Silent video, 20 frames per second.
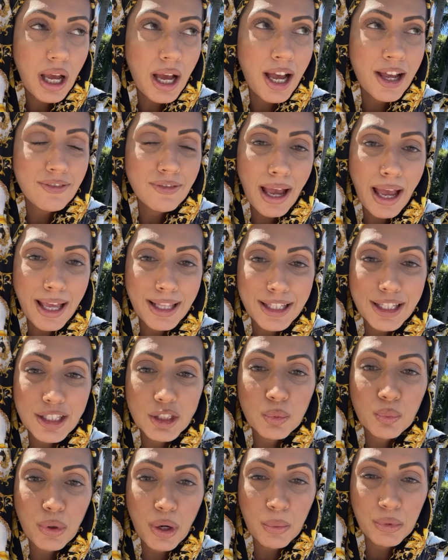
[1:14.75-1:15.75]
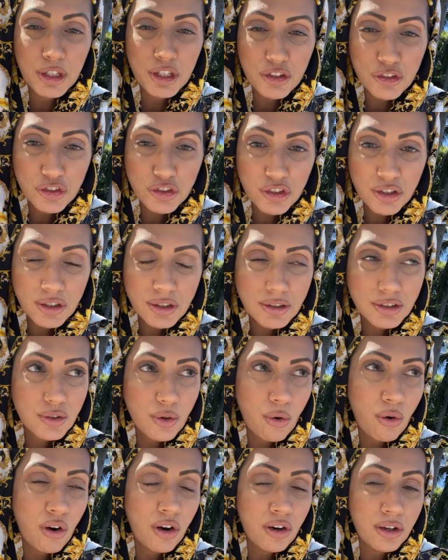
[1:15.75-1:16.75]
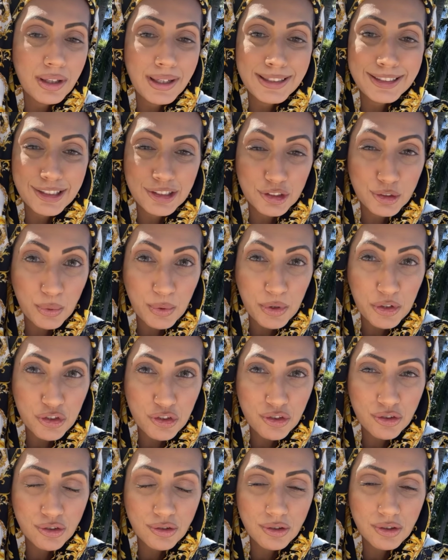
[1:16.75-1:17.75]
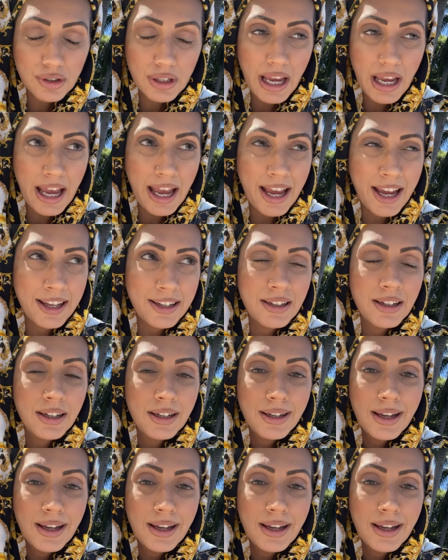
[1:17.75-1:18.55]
I've had these premonitions or these intuitions, and